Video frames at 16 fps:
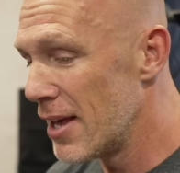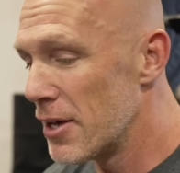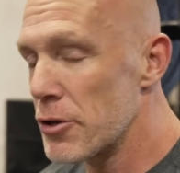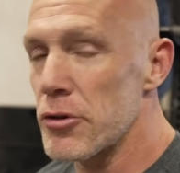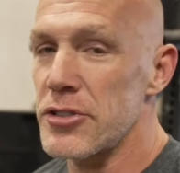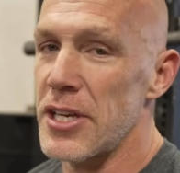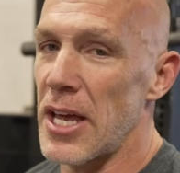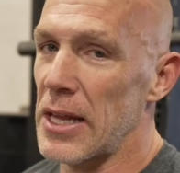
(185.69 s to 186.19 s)

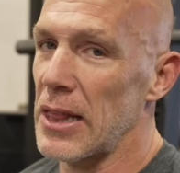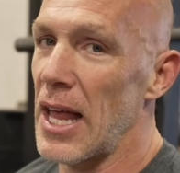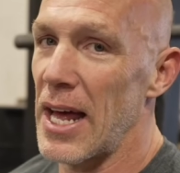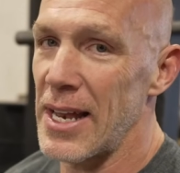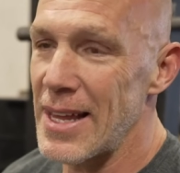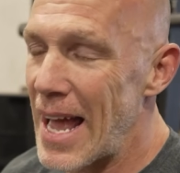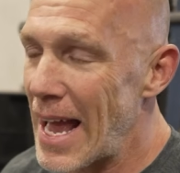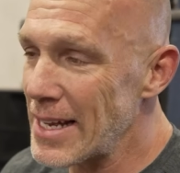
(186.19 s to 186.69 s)
There's not a
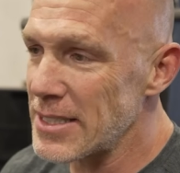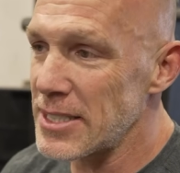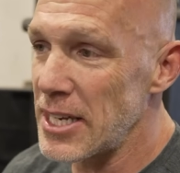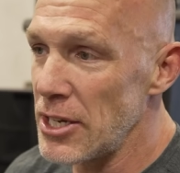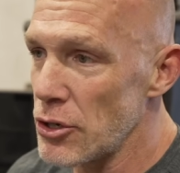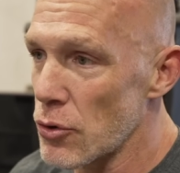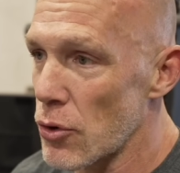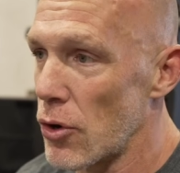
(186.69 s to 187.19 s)
lot of
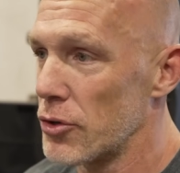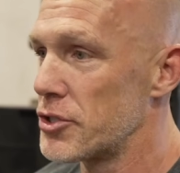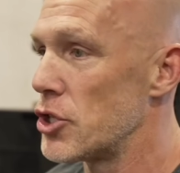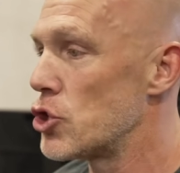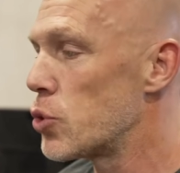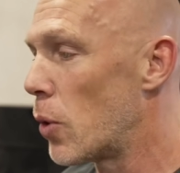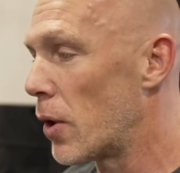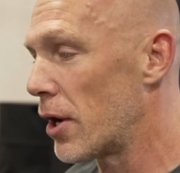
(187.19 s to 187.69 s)
19-year-olds
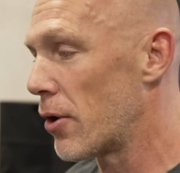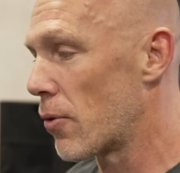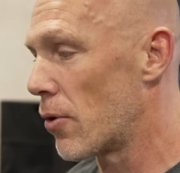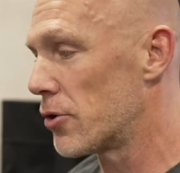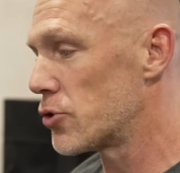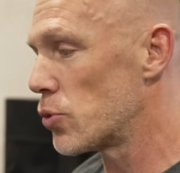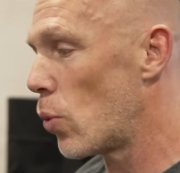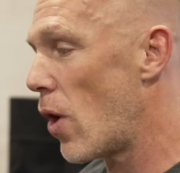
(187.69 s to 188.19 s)
and
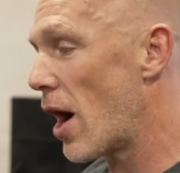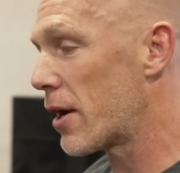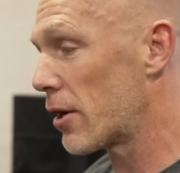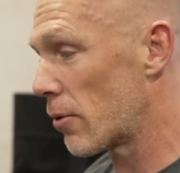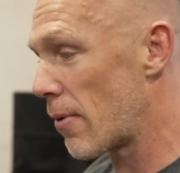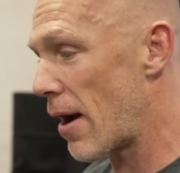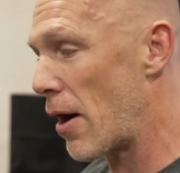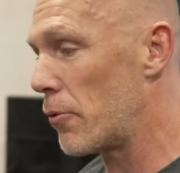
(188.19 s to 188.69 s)
20-year-olds
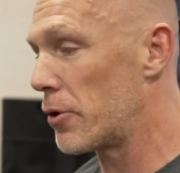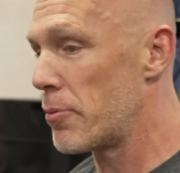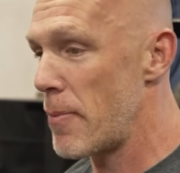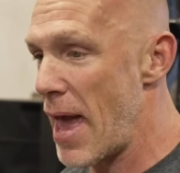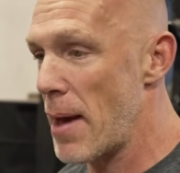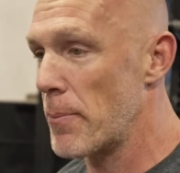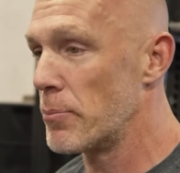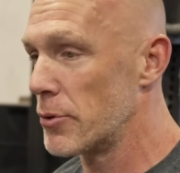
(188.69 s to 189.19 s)
walking around with
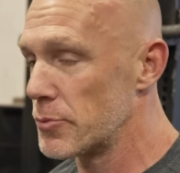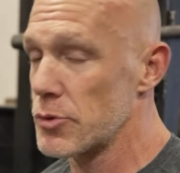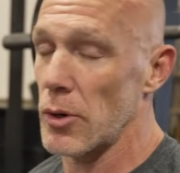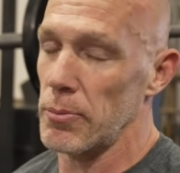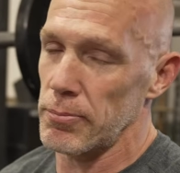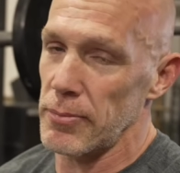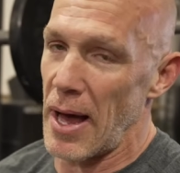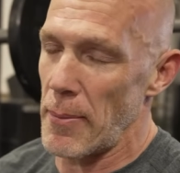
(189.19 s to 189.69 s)
man boobs.
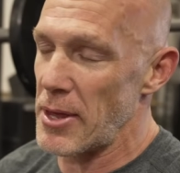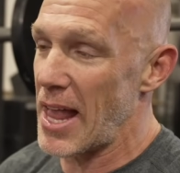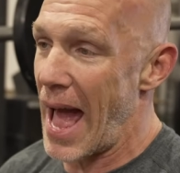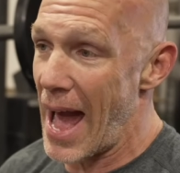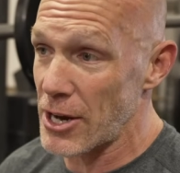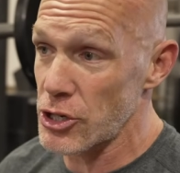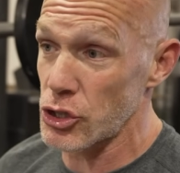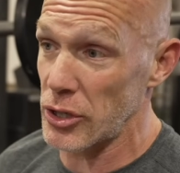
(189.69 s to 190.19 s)
Well, I mean,
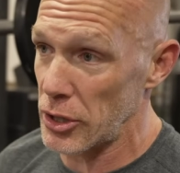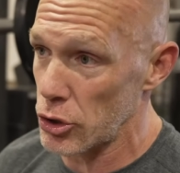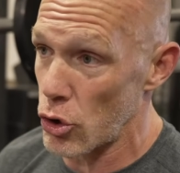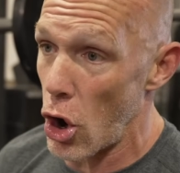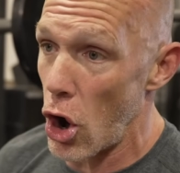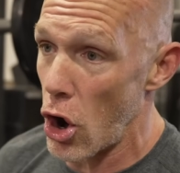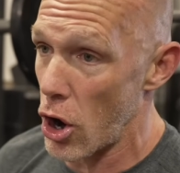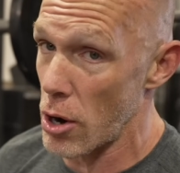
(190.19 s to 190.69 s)
actually there
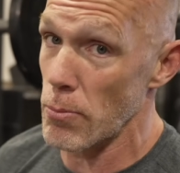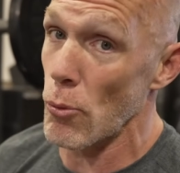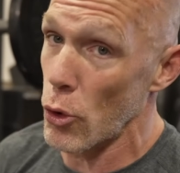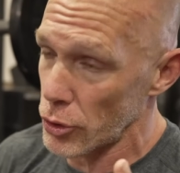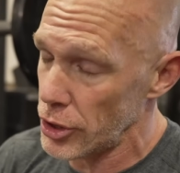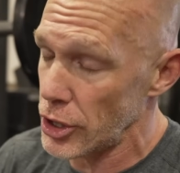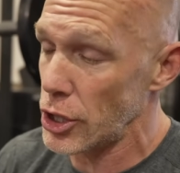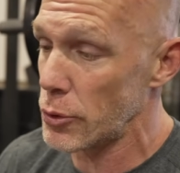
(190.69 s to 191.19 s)
are
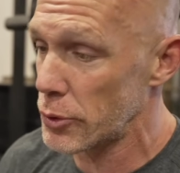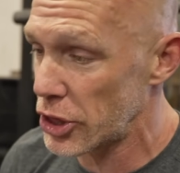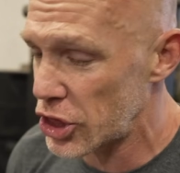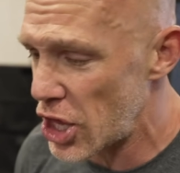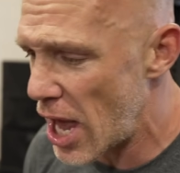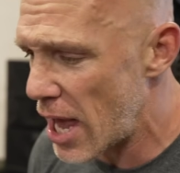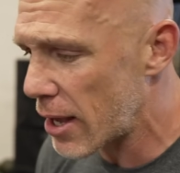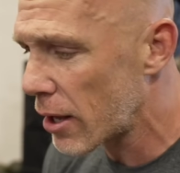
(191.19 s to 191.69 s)
more than you would
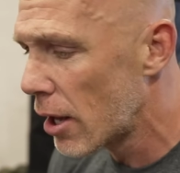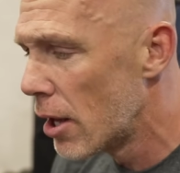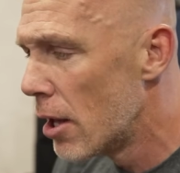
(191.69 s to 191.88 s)
think,